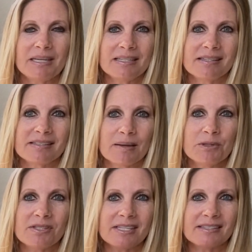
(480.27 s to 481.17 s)
into
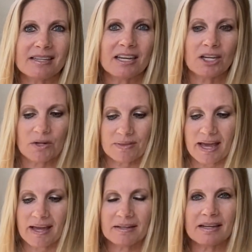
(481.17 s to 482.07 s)
summer season,
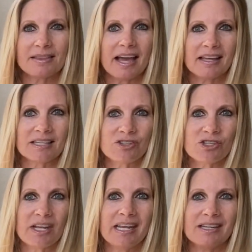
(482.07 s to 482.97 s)
that can
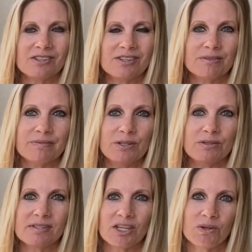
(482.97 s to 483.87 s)
change. The
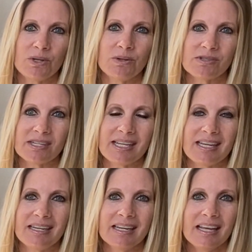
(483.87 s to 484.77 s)
foods that you used to
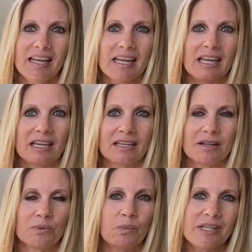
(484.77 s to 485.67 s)
eat in
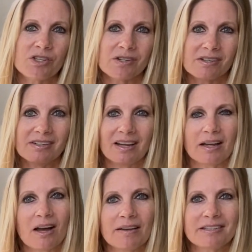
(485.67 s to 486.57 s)
winter
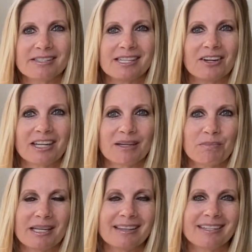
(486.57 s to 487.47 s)
obviously are going to
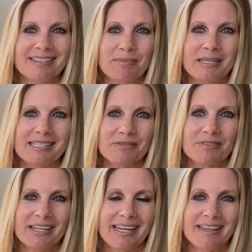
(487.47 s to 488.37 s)
be a little bit
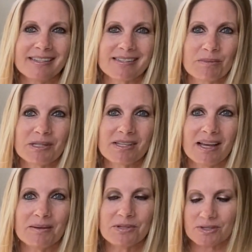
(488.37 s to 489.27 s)
different in the
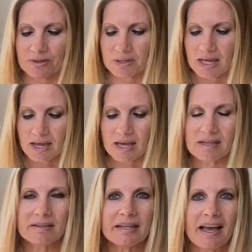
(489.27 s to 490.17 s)
summertime. So
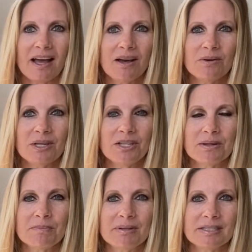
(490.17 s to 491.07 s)

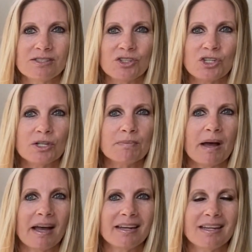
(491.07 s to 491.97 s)
listen to your
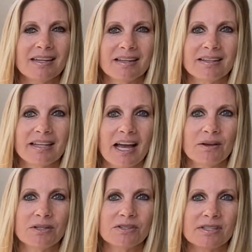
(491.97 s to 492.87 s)
body, allow
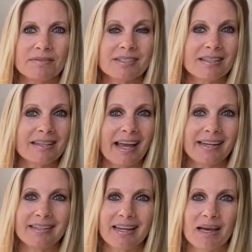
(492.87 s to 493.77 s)
yourself to
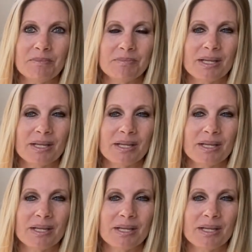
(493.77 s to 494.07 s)
lighten up,